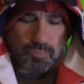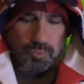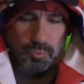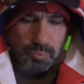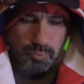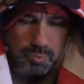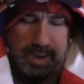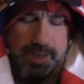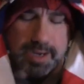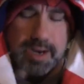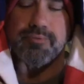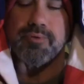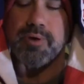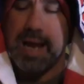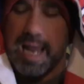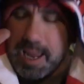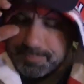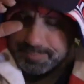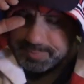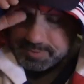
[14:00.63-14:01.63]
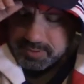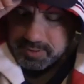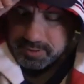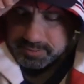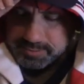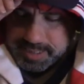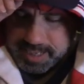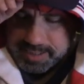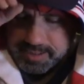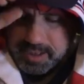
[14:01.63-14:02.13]
whatever happened, no,
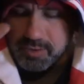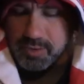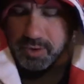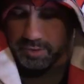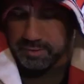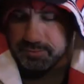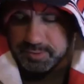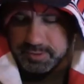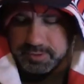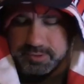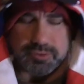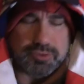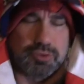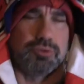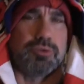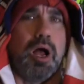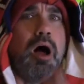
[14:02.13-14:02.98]
look, there's